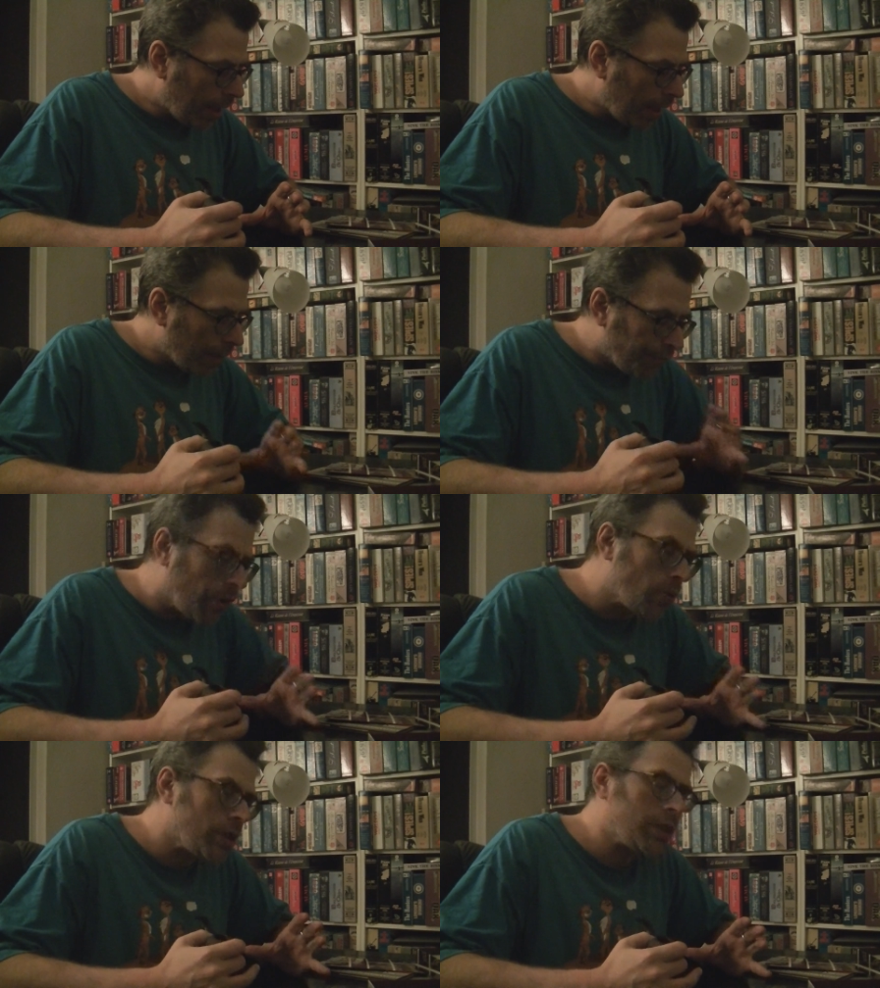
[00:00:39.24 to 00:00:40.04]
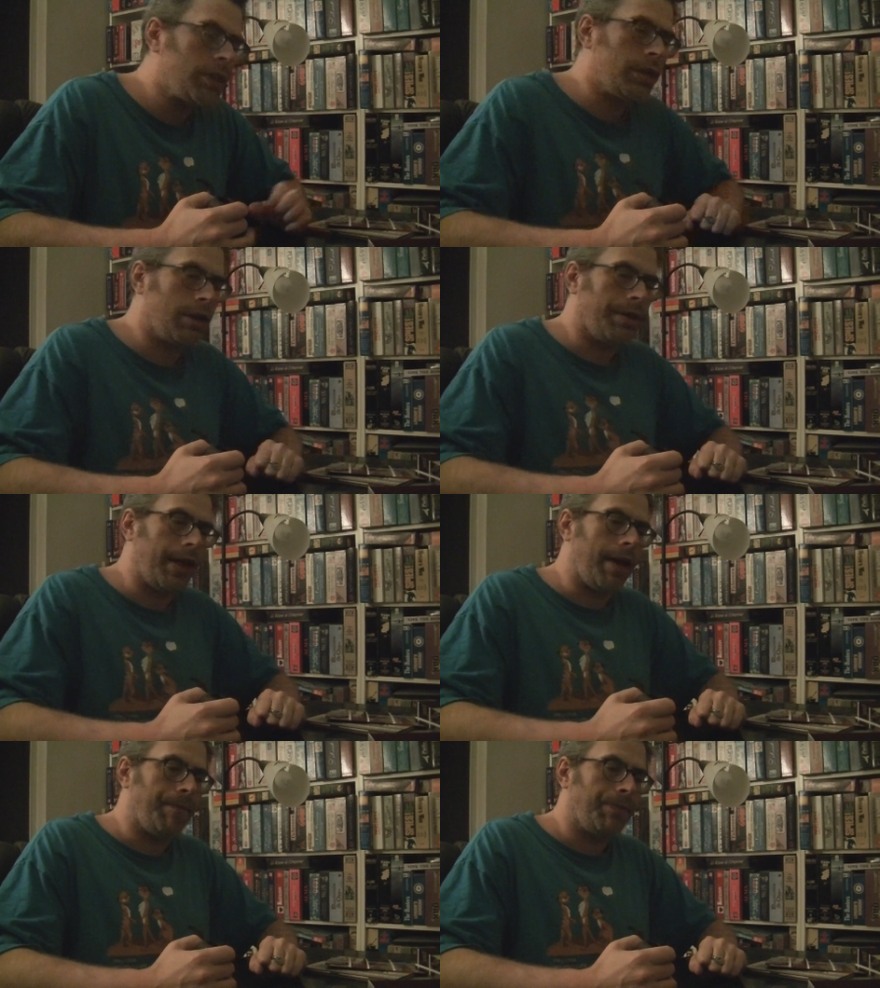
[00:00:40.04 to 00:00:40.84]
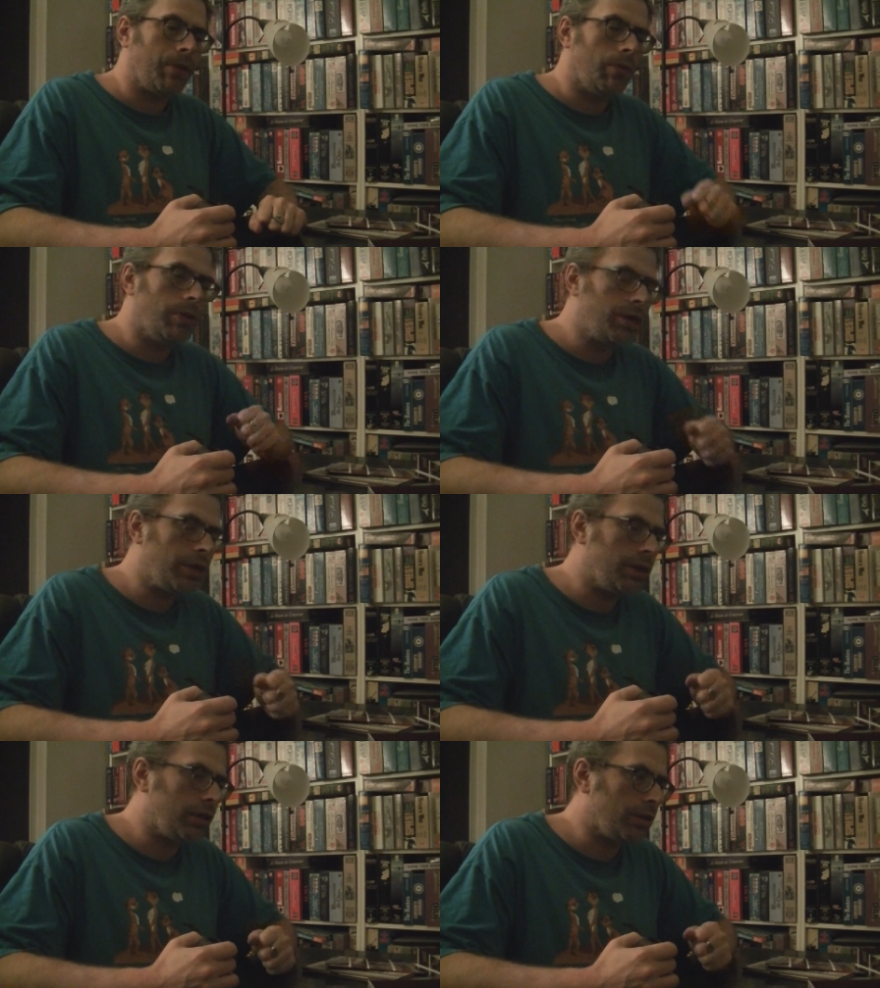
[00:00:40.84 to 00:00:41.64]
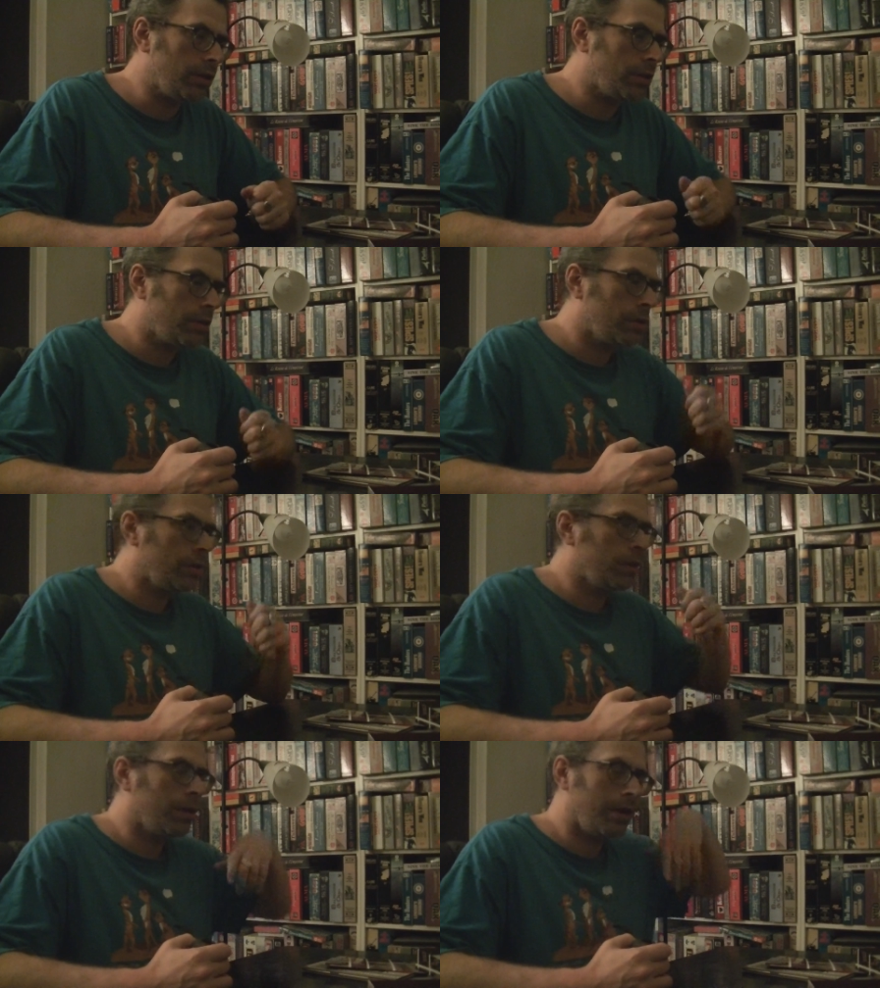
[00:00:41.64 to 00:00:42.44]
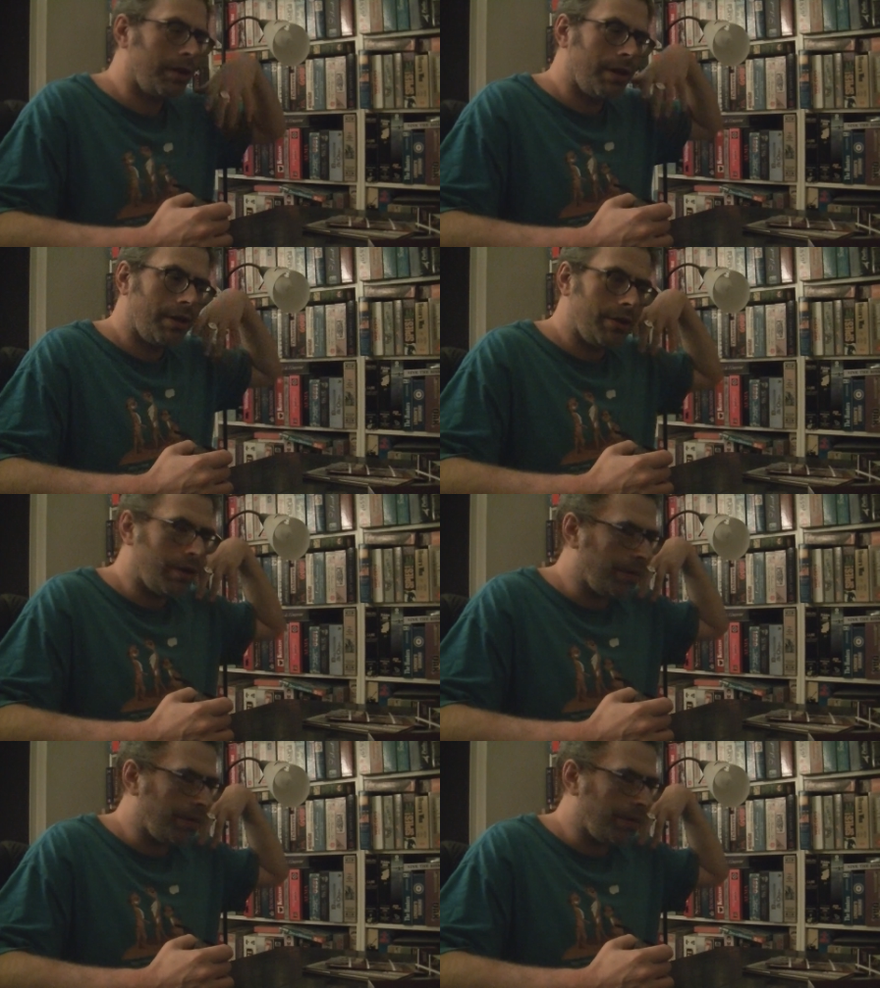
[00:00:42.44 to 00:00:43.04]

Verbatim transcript: and focuses in on that, which is, you know,